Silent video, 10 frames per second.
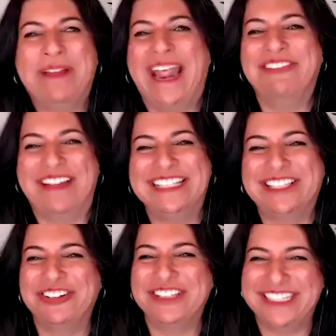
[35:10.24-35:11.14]
But anyway,
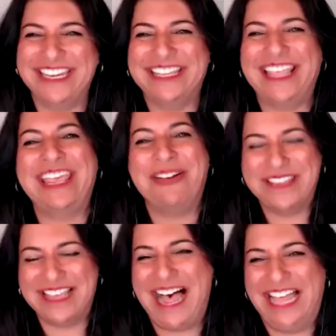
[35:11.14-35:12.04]
so she they come
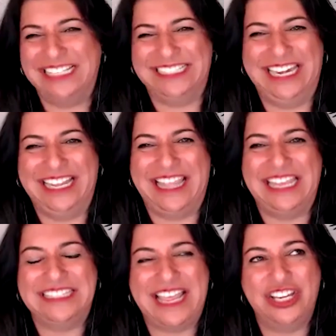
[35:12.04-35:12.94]
to the hot seat and
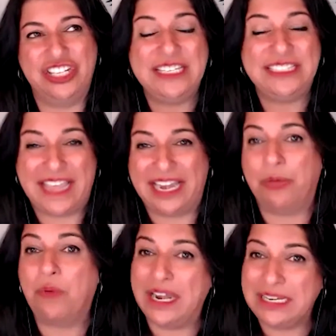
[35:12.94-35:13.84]
they said she said I
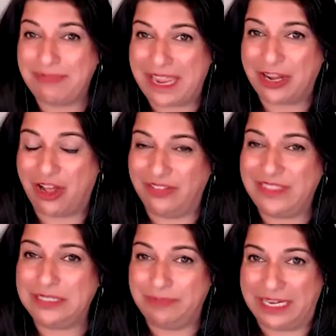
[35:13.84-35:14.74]
wanted to make all of
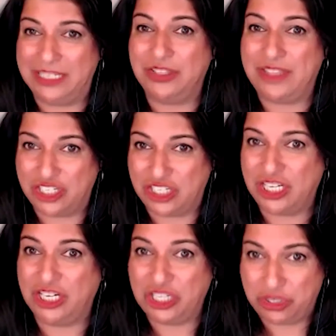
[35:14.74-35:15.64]
this money so that she
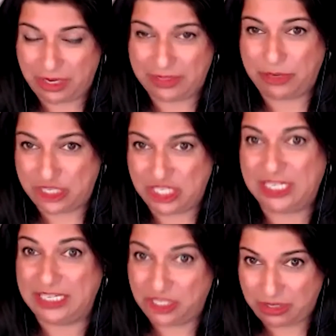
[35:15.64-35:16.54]
can contribute she
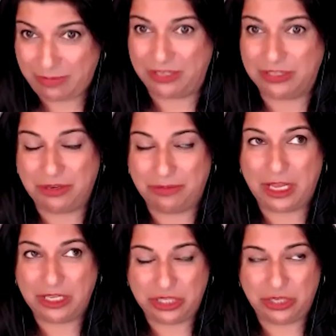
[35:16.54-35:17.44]
can contribute to
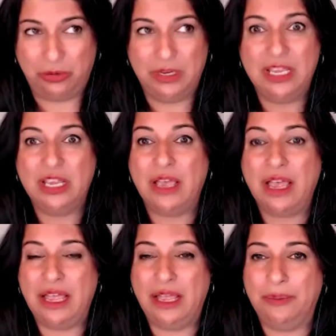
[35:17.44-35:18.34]
to
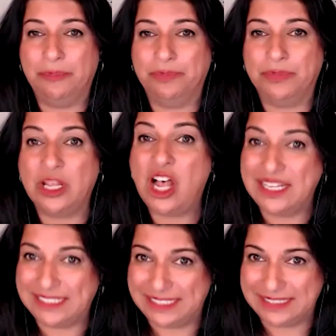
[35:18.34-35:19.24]
um
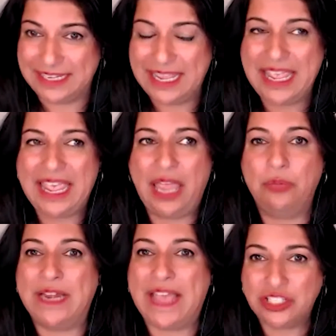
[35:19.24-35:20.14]
causes. And
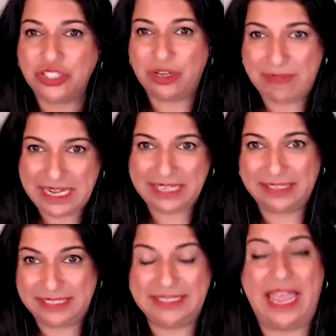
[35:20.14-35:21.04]
what Esther
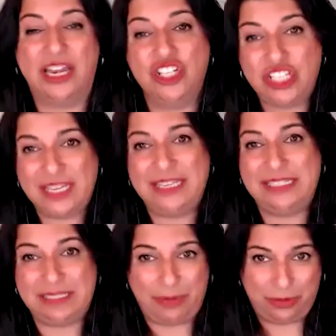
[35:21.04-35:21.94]
immediately said and she
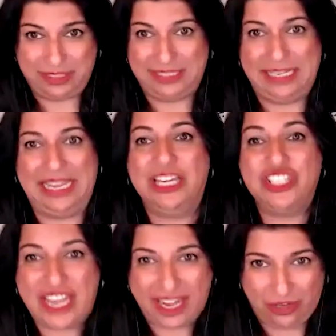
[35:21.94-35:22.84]
supposedly
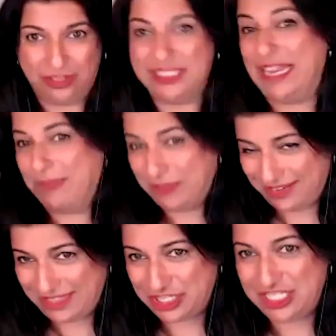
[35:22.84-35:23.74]
channels and I
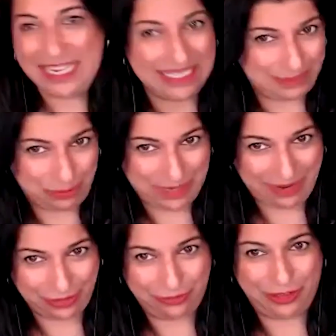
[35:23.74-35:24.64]
believe that she does but
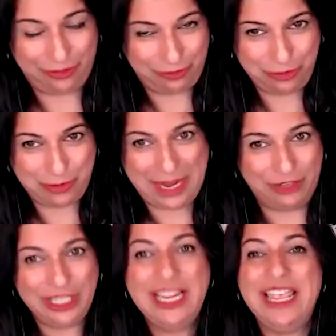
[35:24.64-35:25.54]
whatever for whatever